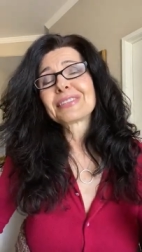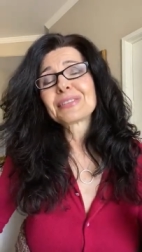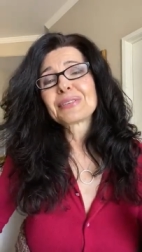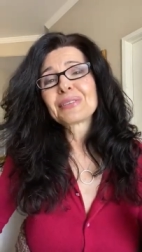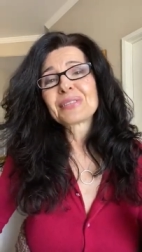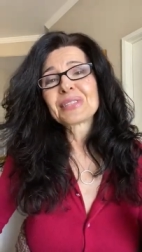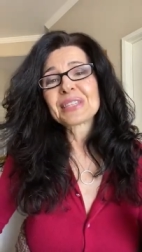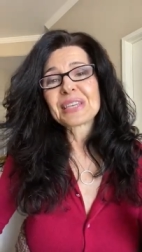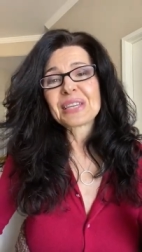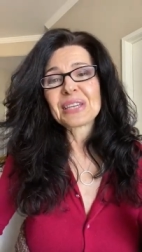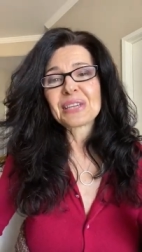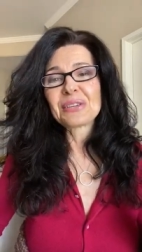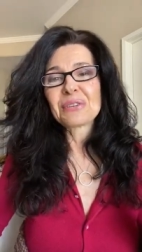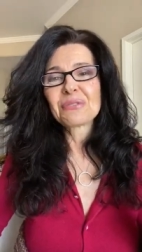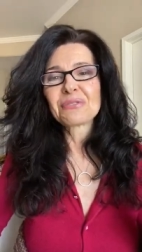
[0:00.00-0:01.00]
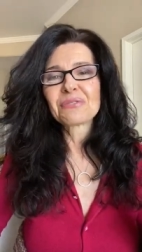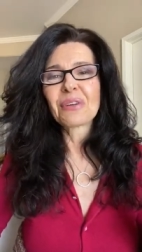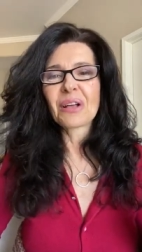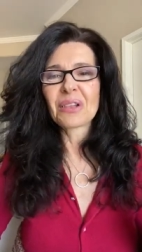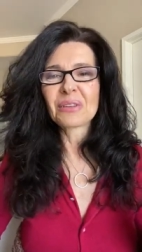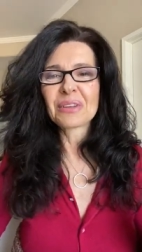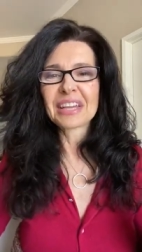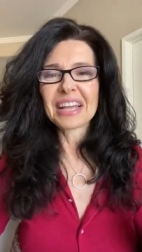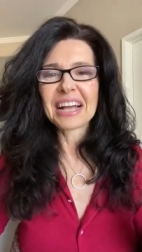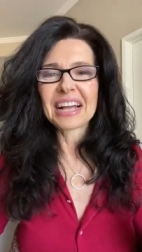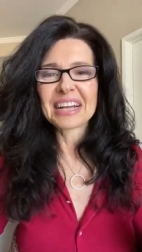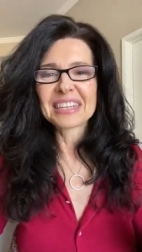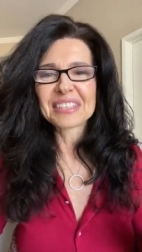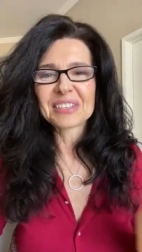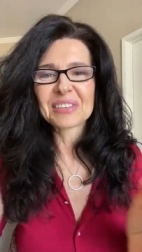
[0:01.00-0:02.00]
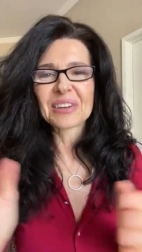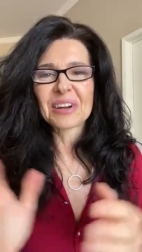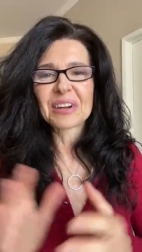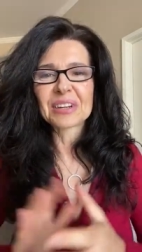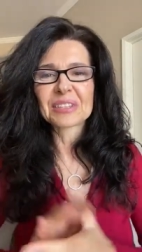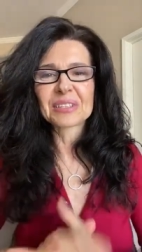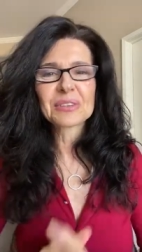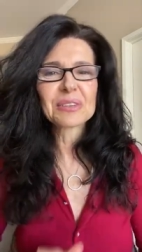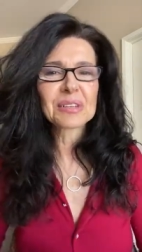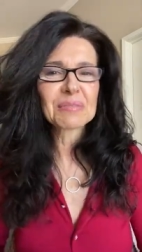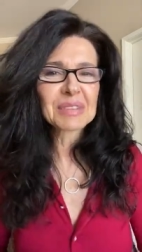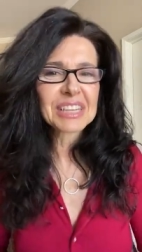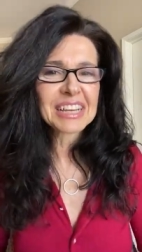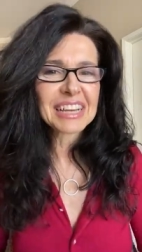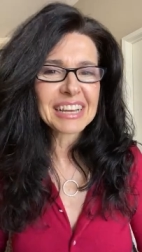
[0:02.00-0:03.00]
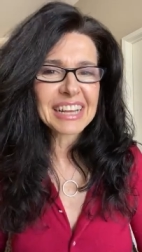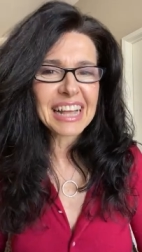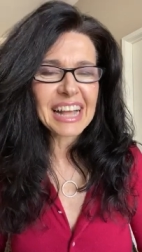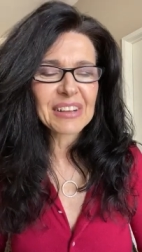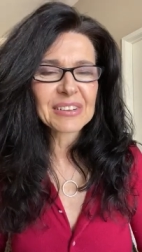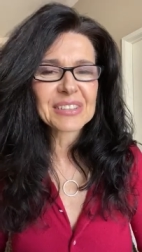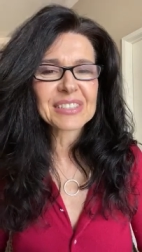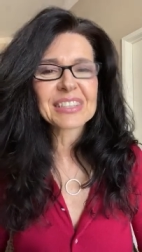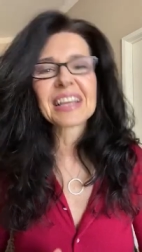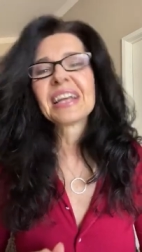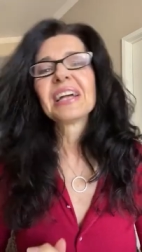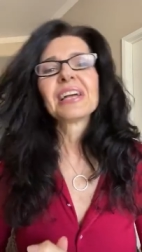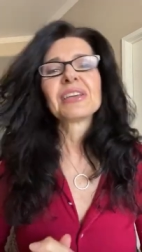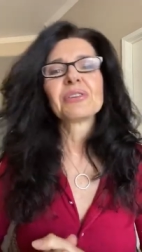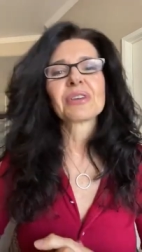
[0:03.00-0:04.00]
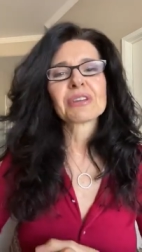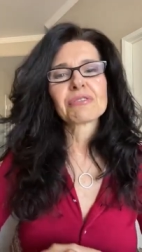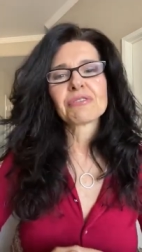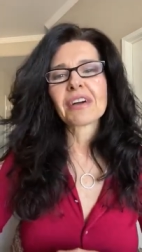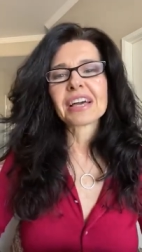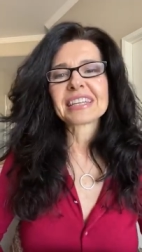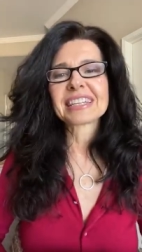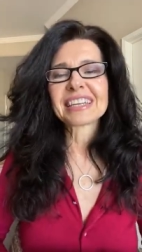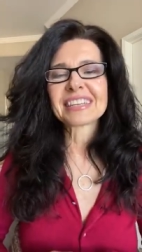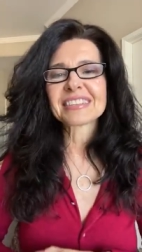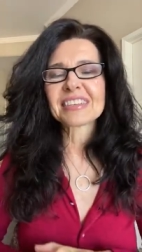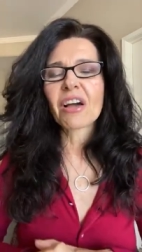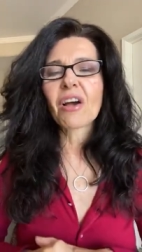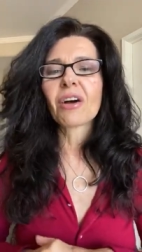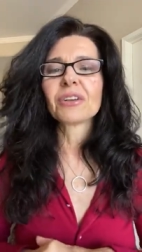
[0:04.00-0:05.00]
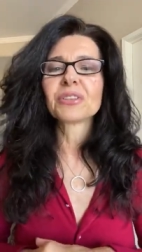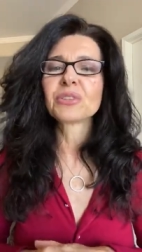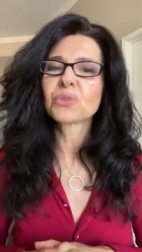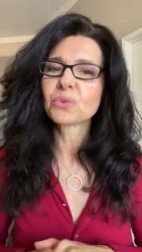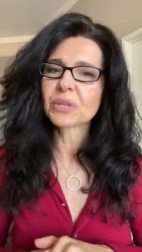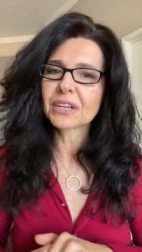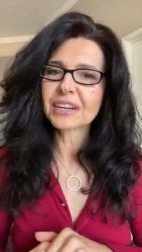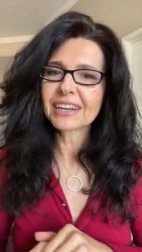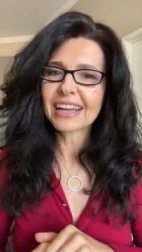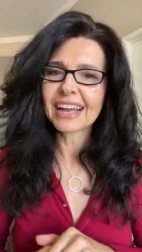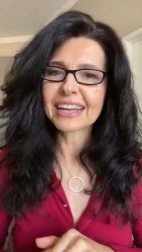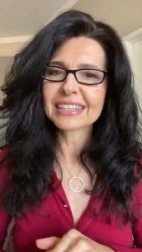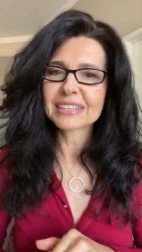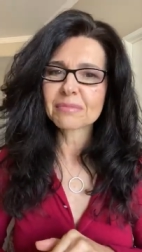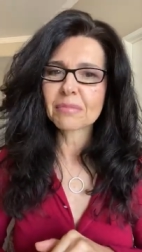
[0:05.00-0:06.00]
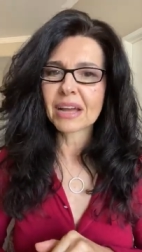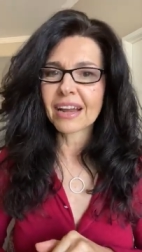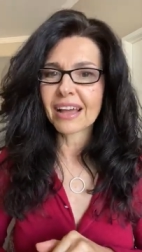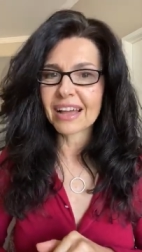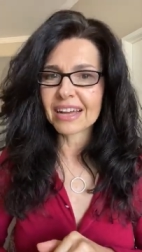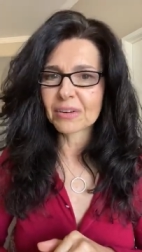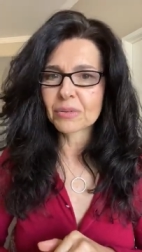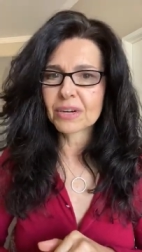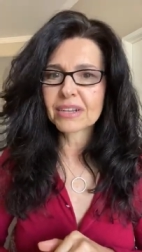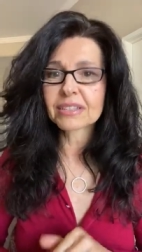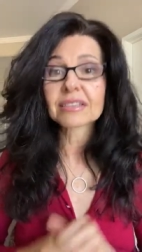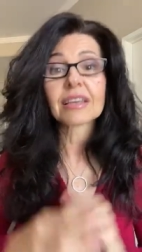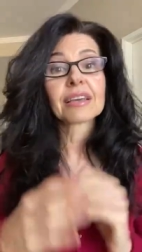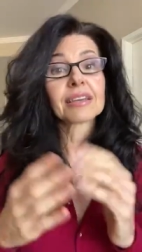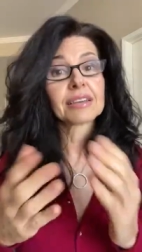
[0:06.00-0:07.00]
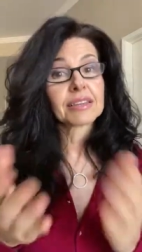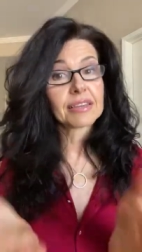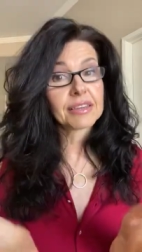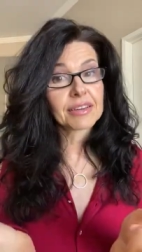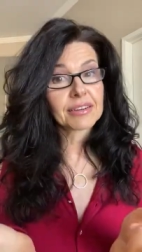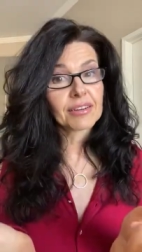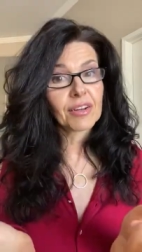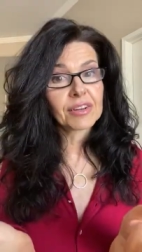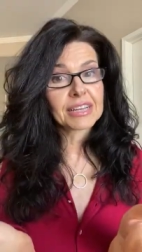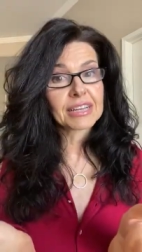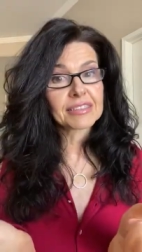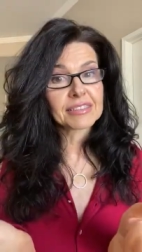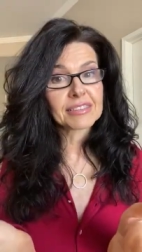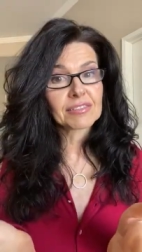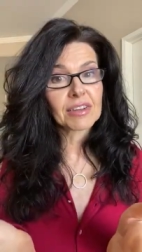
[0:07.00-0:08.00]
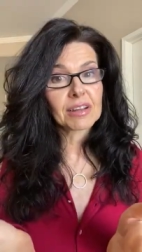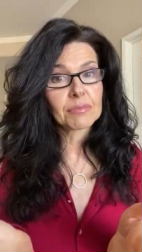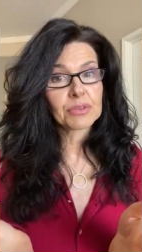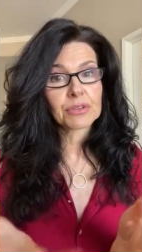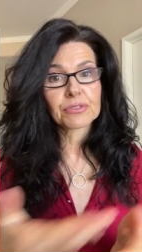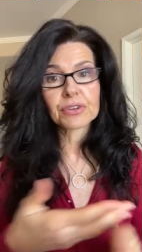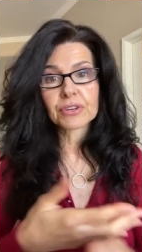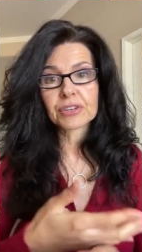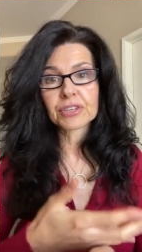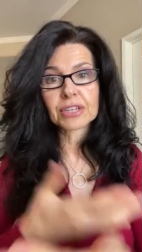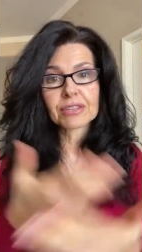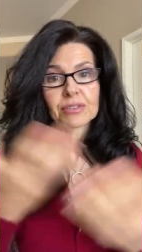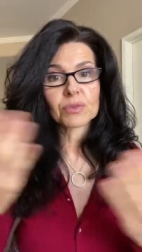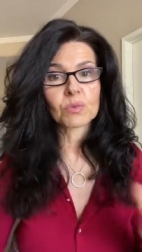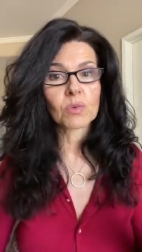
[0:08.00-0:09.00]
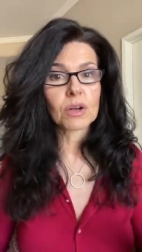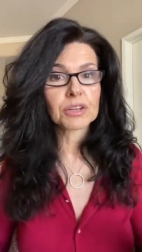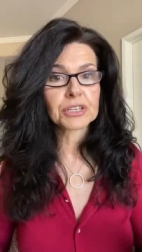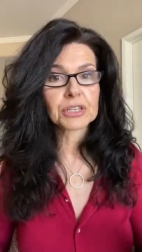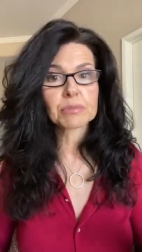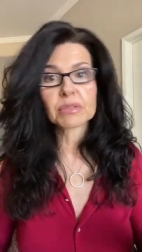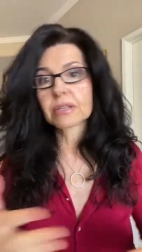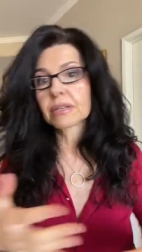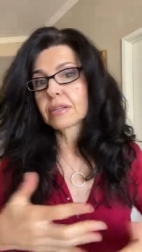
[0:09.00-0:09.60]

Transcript: to see you following us on our social media accounts. You can find us on Twitter at Mana Hours, here on Instagram if you're just watching